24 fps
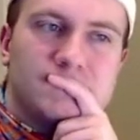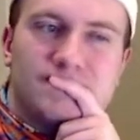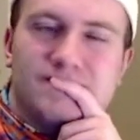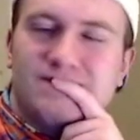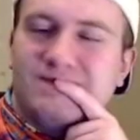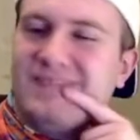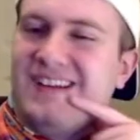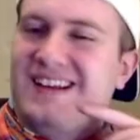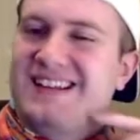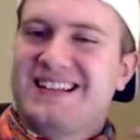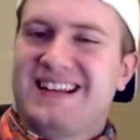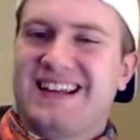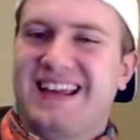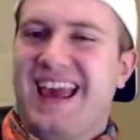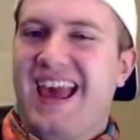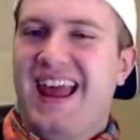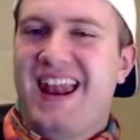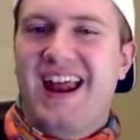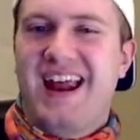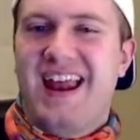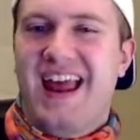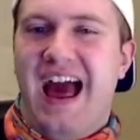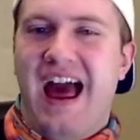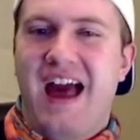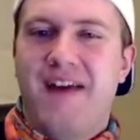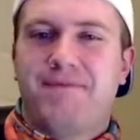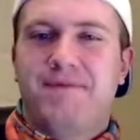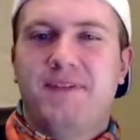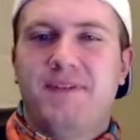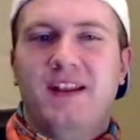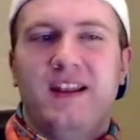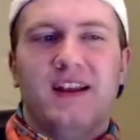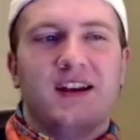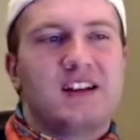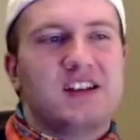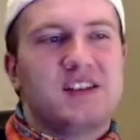Because again, I feel
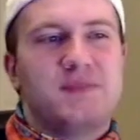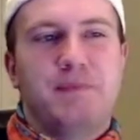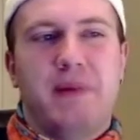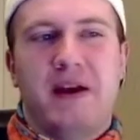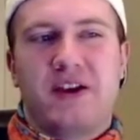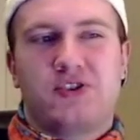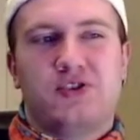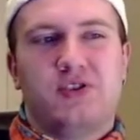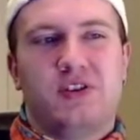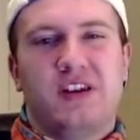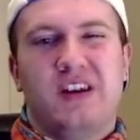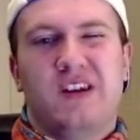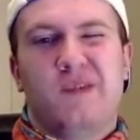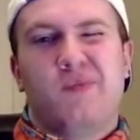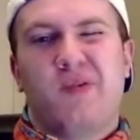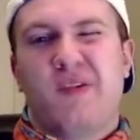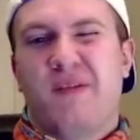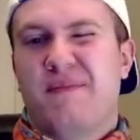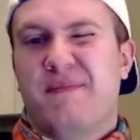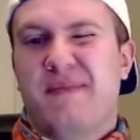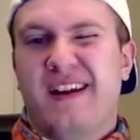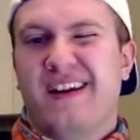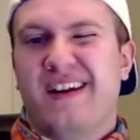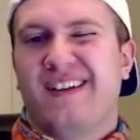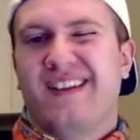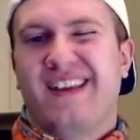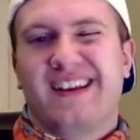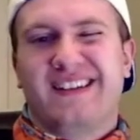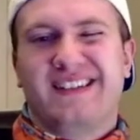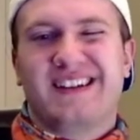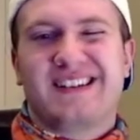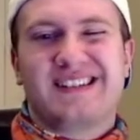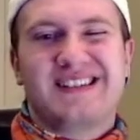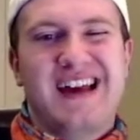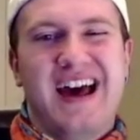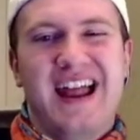like especially in the premiere, like
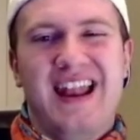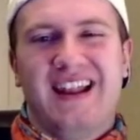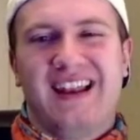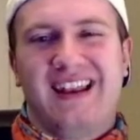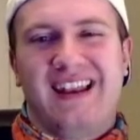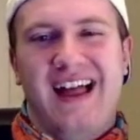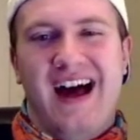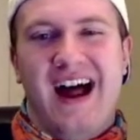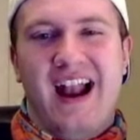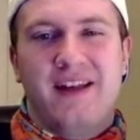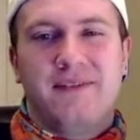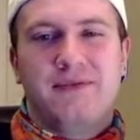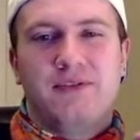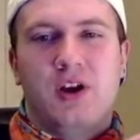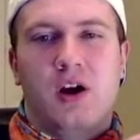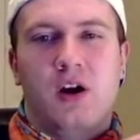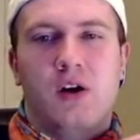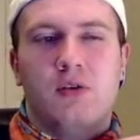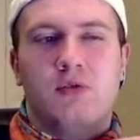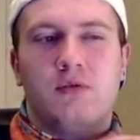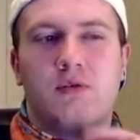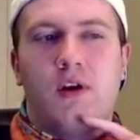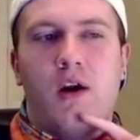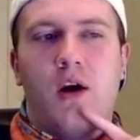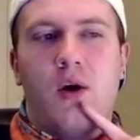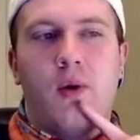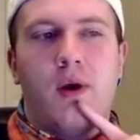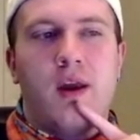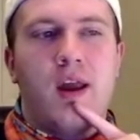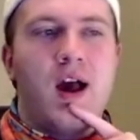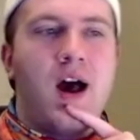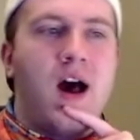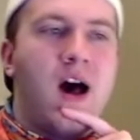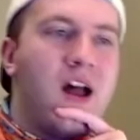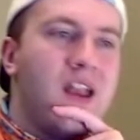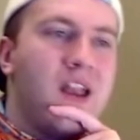there's not a lot of tone going
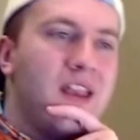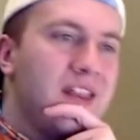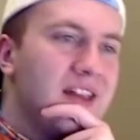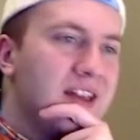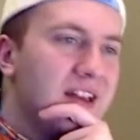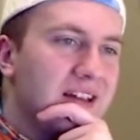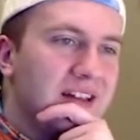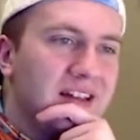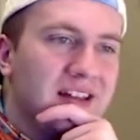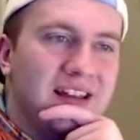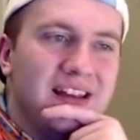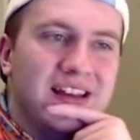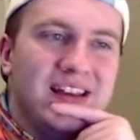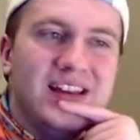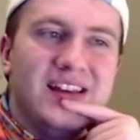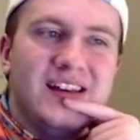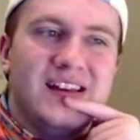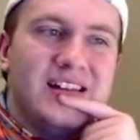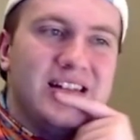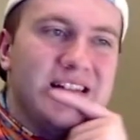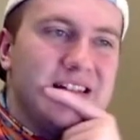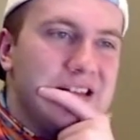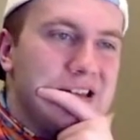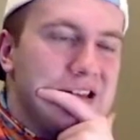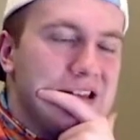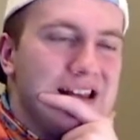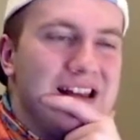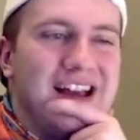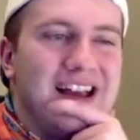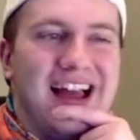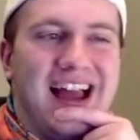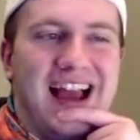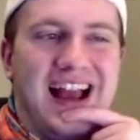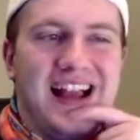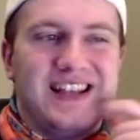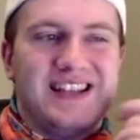on.
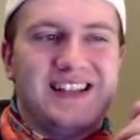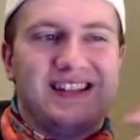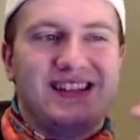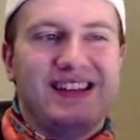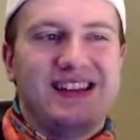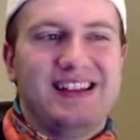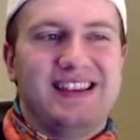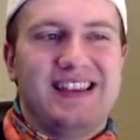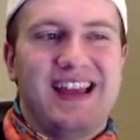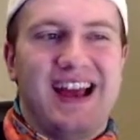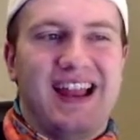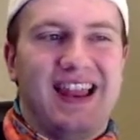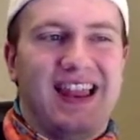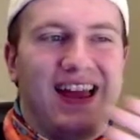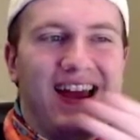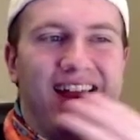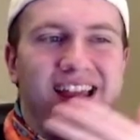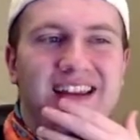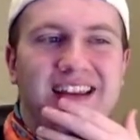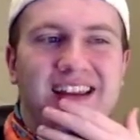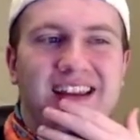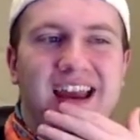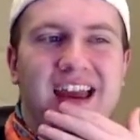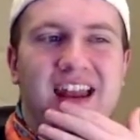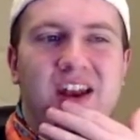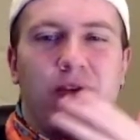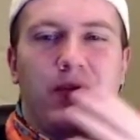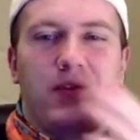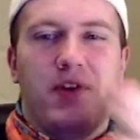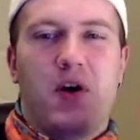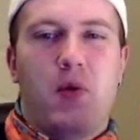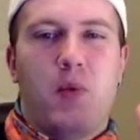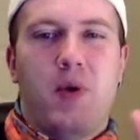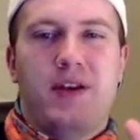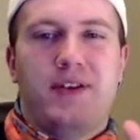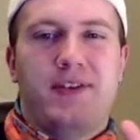I just think that like, I don't
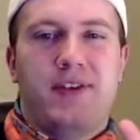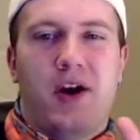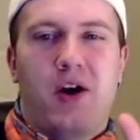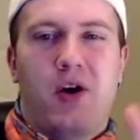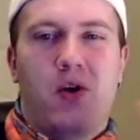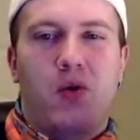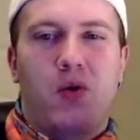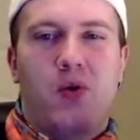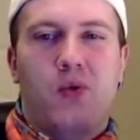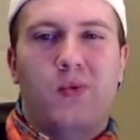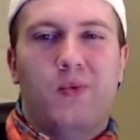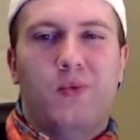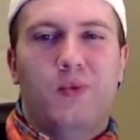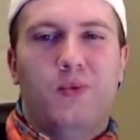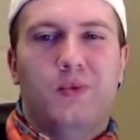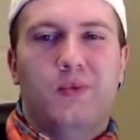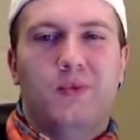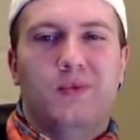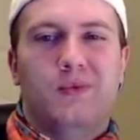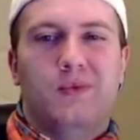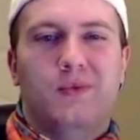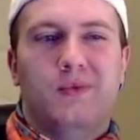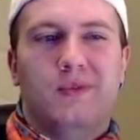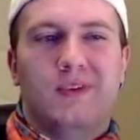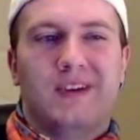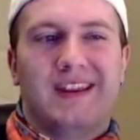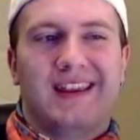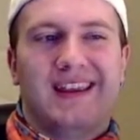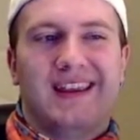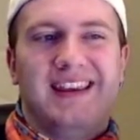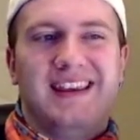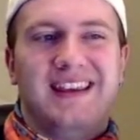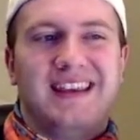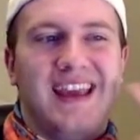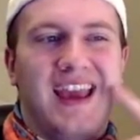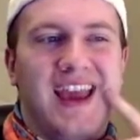know what tone
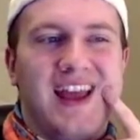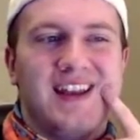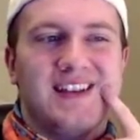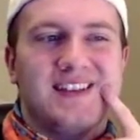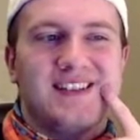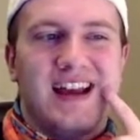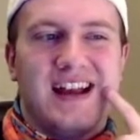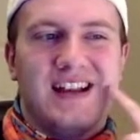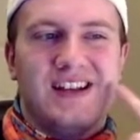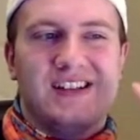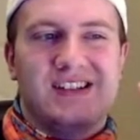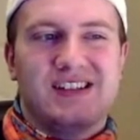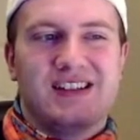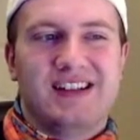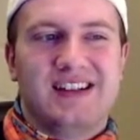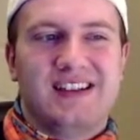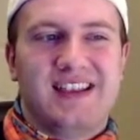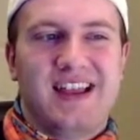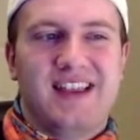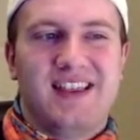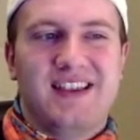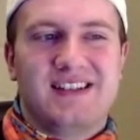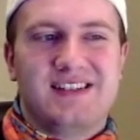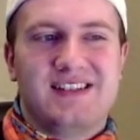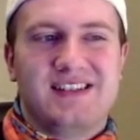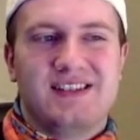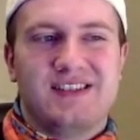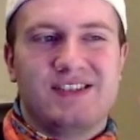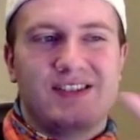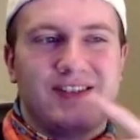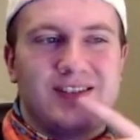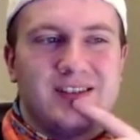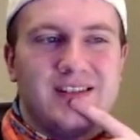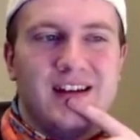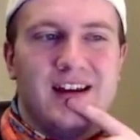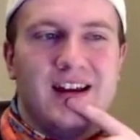he gets. I just think that this is
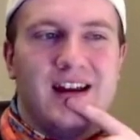just